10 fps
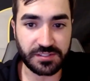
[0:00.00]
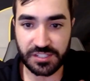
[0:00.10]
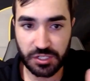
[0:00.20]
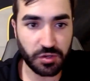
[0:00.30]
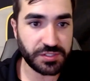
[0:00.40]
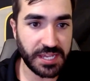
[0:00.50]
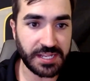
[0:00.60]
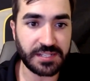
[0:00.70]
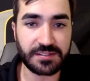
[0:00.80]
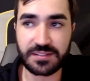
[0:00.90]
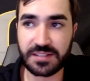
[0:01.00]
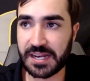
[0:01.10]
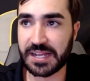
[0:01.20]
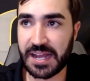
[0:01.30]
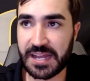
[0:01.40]
zero tech kind
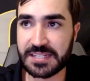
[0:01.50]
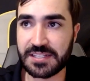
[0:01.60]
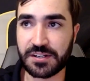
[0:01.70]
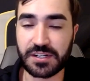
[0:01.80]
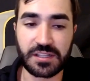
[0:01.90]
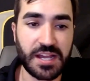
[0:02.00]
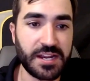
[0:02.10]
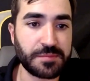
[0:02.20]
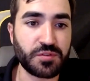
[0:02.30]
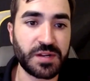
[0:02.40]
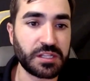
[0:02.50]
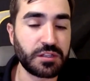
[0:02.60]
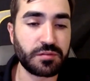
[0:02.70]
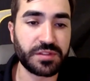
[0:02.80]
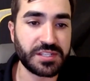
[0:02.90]
of guys that are going to line up directly
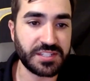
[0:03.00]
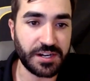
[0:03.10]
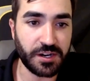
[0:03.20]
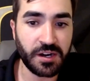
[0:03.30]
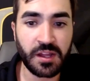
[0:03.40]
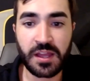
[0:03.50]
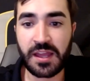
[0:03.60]
over the center.